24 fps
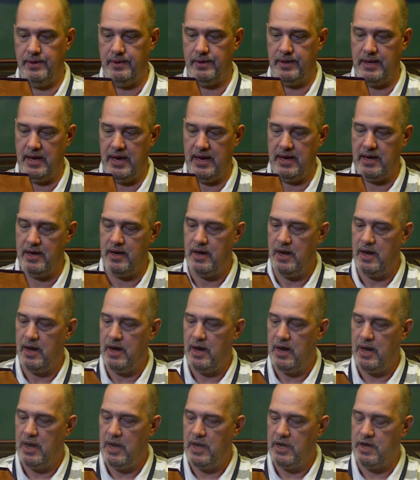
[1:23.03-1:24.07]
Okay?
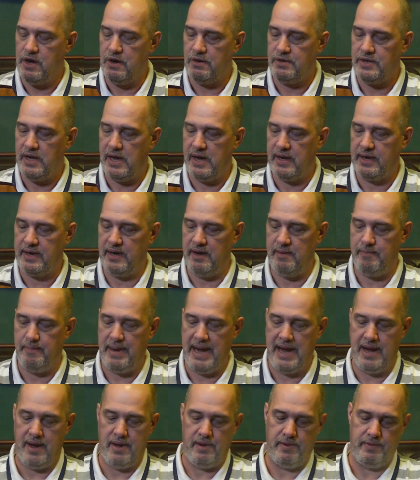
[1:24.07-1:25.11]
You're talking
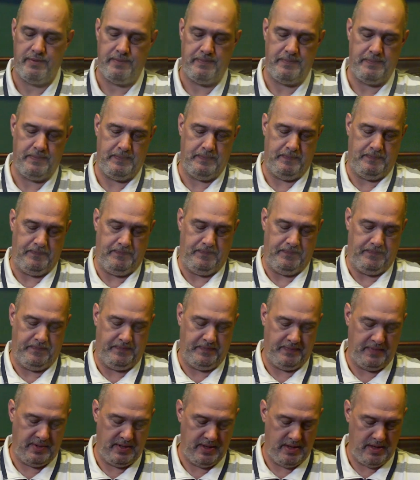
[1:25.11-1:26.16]
about
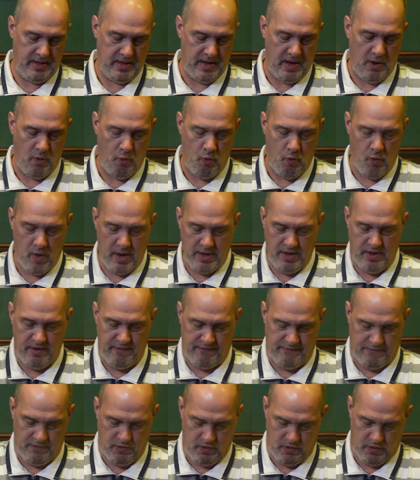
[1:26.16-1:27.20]
a
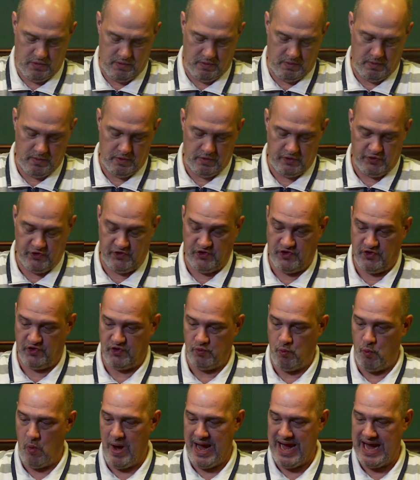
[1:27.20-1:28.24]
wonderful
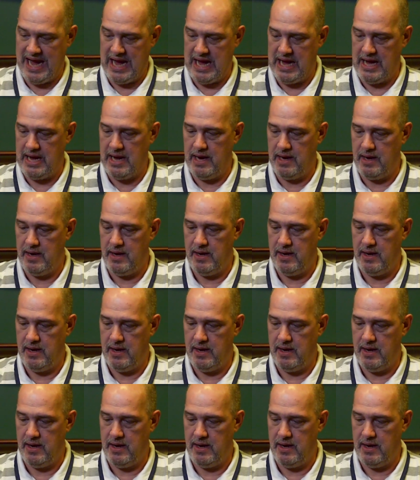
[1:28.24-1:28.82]
suede